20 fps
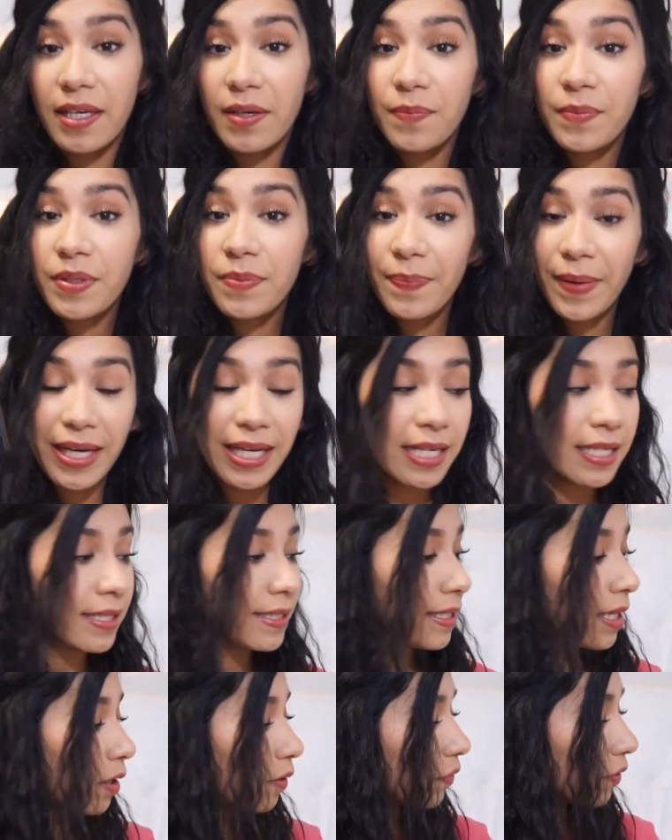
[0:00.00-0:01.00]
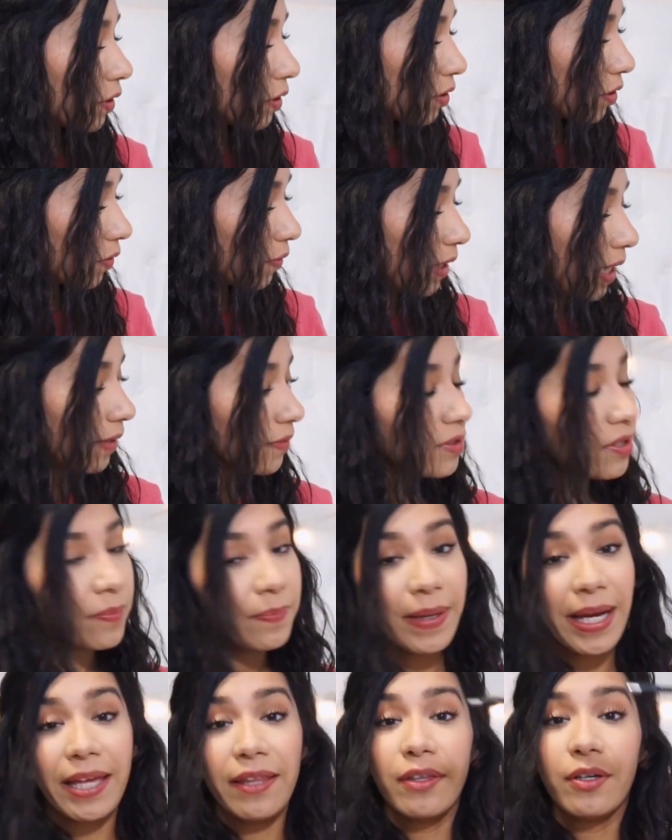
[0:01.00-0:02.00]
comes by itself. You do have to
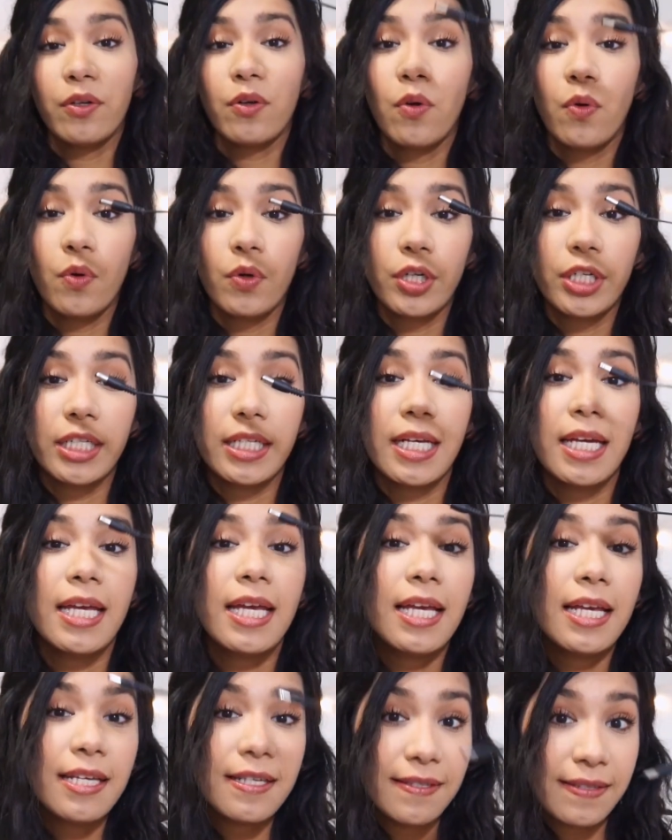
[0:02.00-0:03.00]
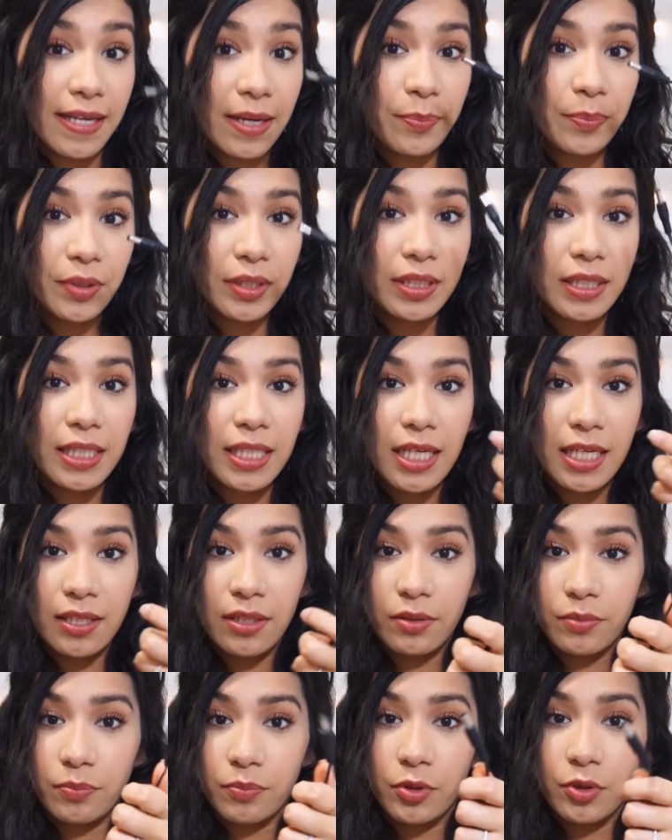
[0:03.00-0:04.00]
buy the cord separately, and
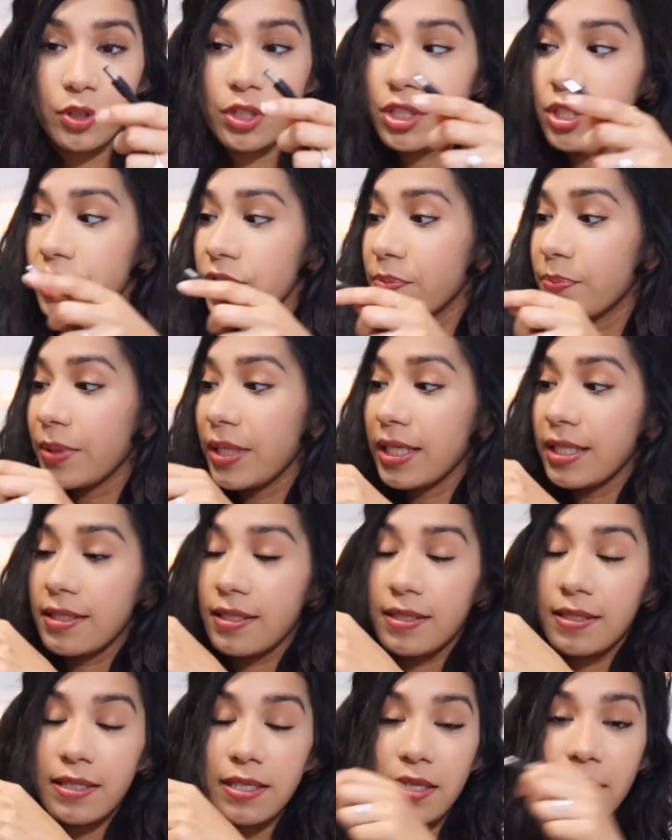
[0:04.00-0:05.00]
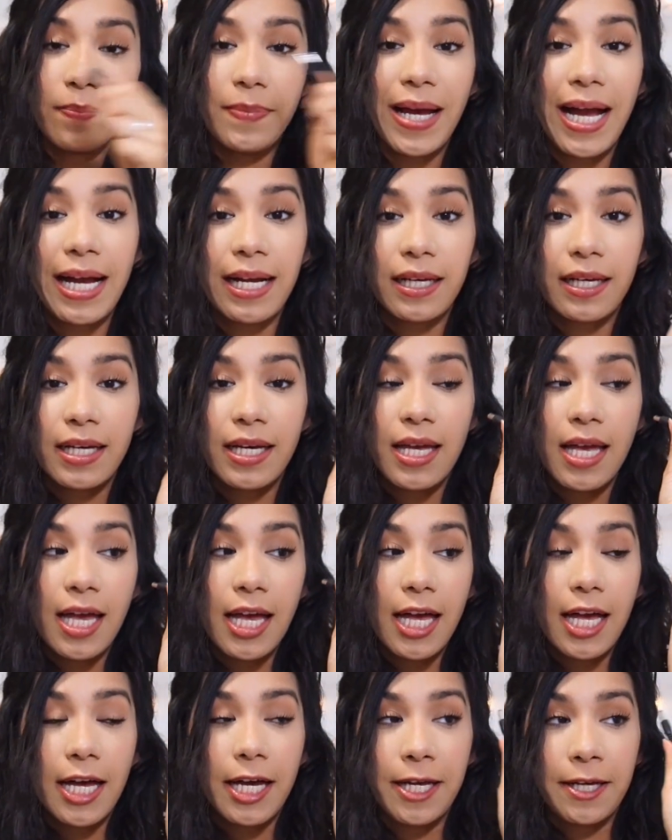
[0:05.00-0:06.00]
the cord just plugs into the back.
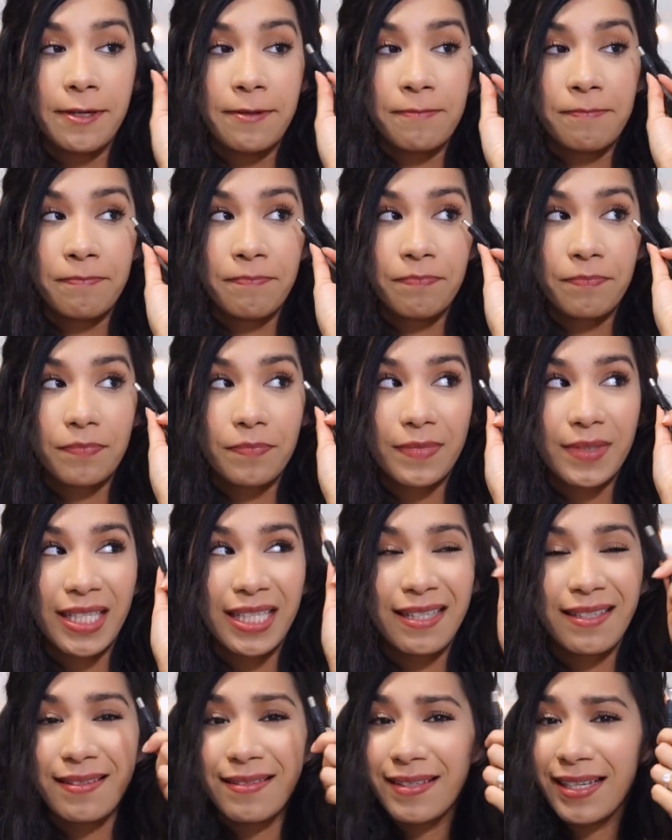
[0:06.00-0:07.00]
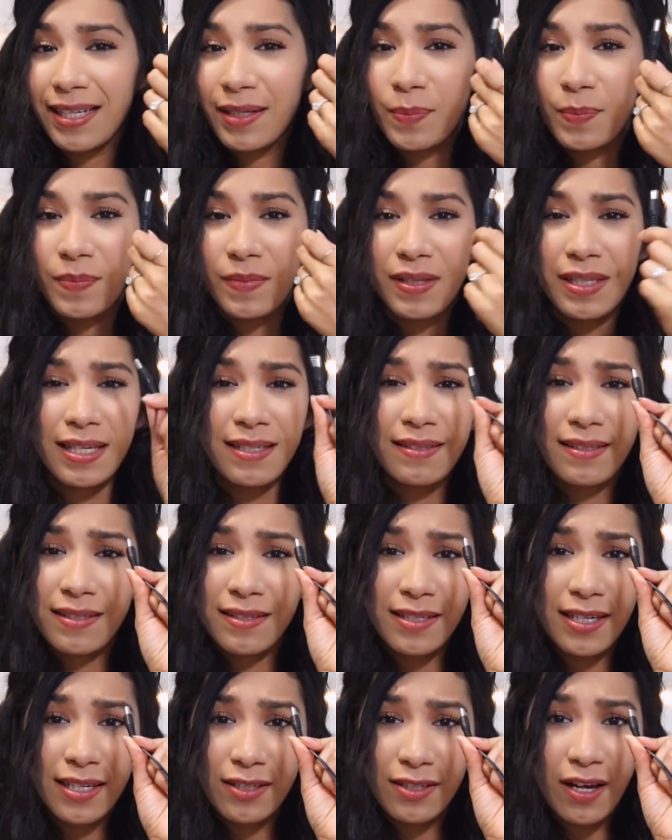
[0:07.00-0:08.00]
It's like less than
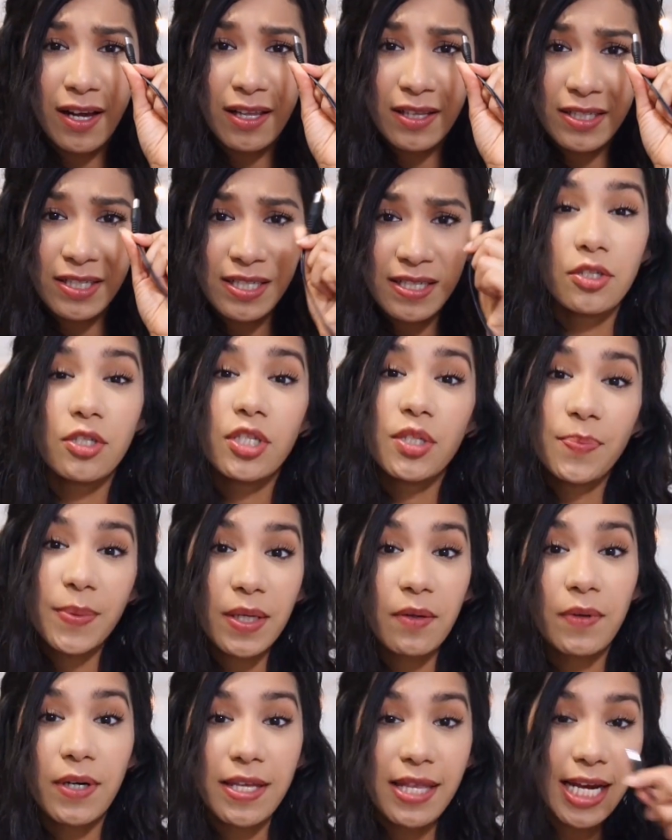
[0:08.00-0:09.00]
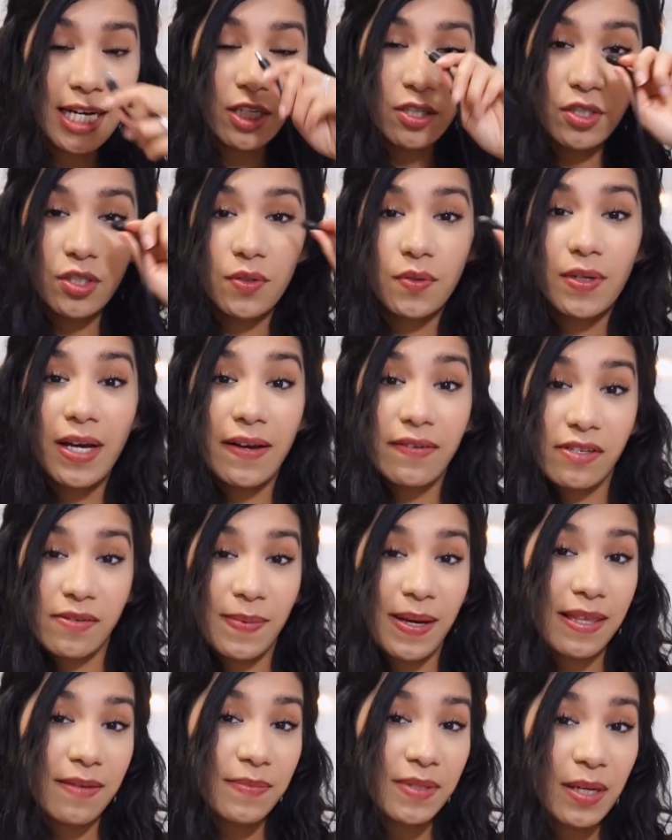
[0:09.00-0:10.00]
$10. Just be aware that you do have to
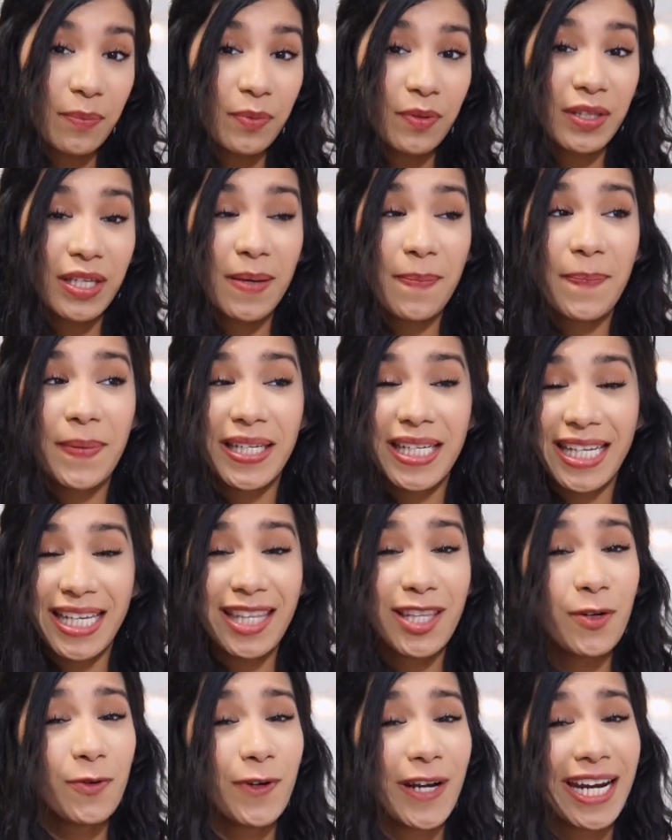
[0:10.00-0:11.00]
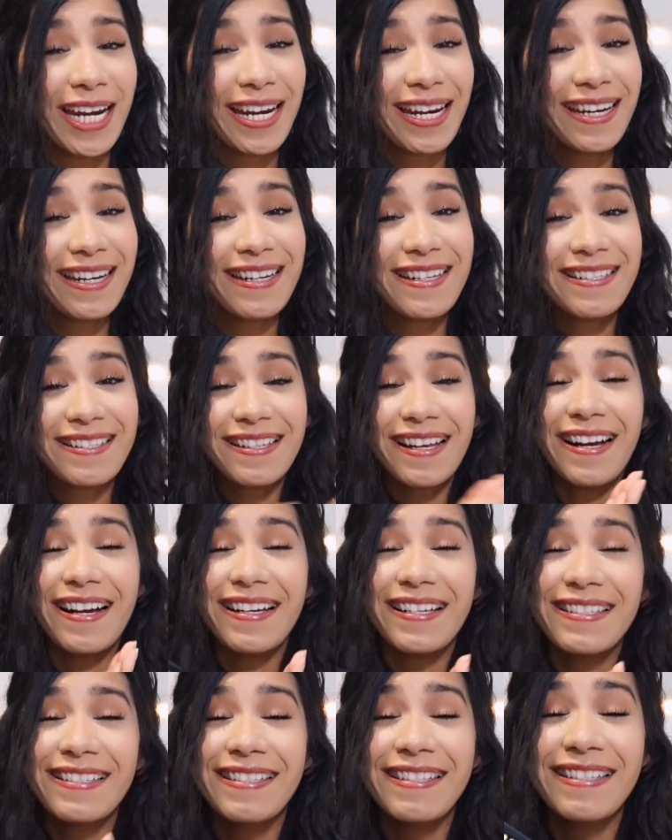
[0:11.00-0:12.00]
buy them separately, but either way, it is
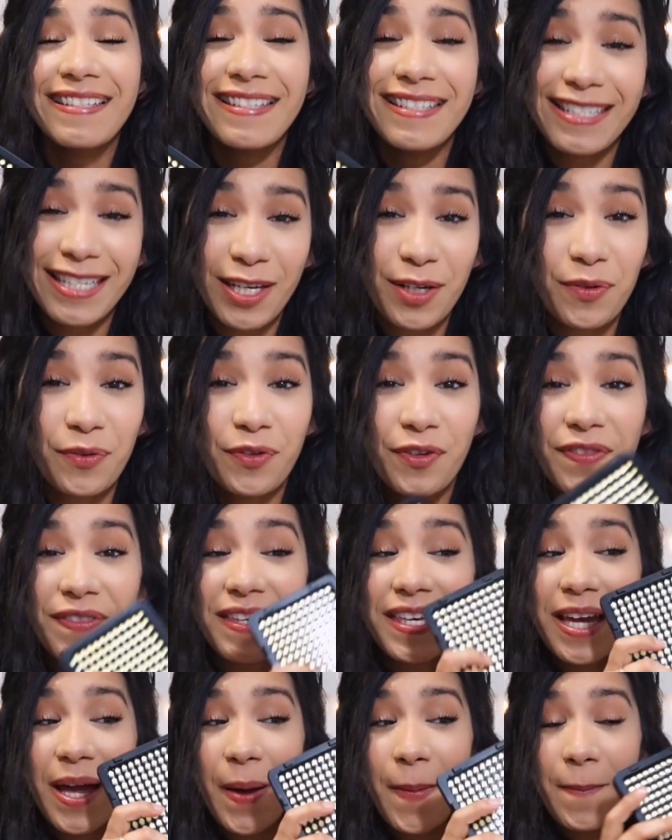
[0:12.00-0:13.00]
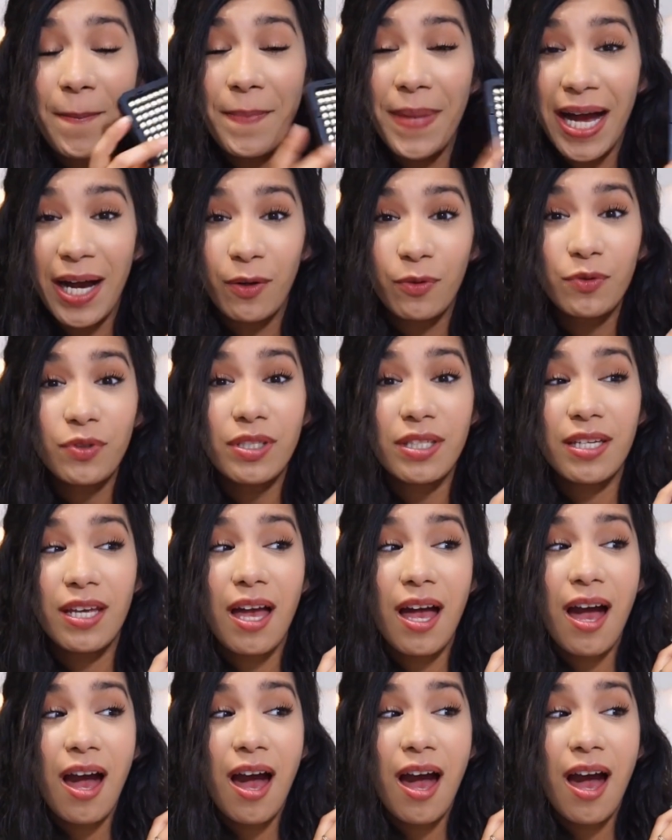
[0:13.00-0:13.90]
a steal for the amount